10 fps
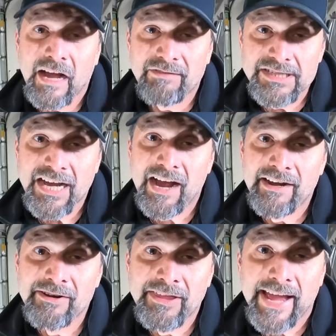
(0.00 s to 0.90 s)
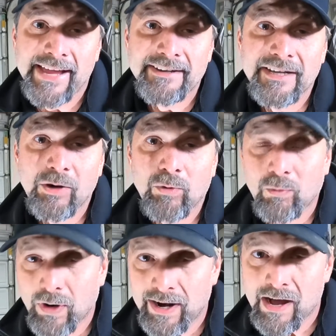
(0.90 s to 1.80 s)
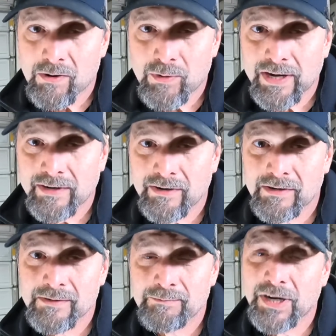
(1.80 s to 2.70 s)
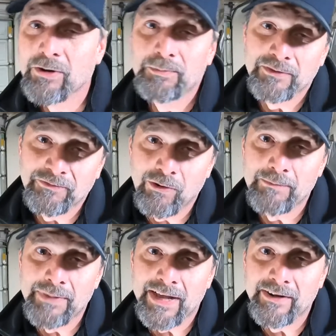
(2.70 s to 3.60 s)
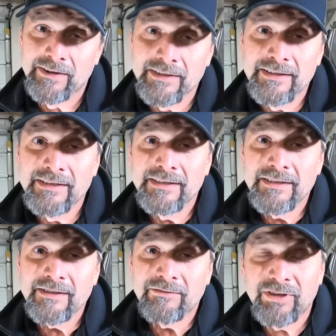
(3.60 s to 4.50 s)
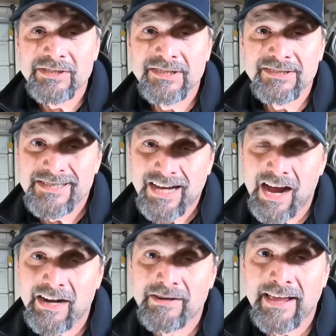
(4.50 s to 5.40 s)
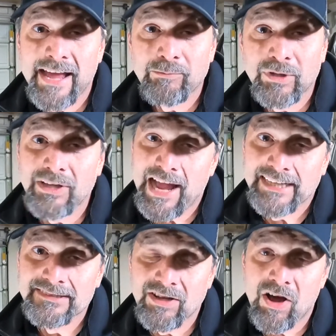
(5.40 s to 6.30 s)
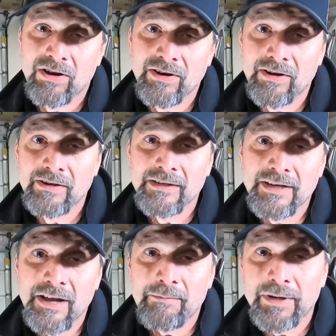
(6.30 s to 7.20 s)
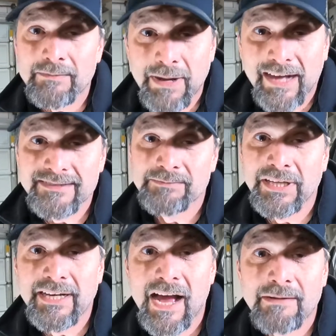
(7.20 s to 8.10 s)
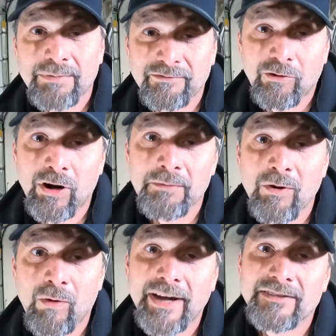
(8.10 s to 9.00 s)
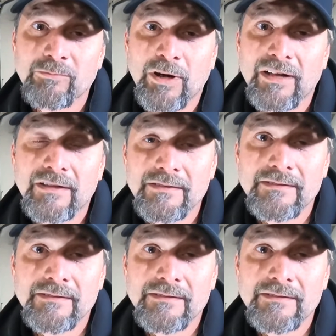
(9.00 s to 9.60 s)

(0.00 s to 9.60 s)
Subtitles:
of a tire that will wear out quicker, but it'll perform better, versus a tire that will last longer, but possibly not perform quite as well.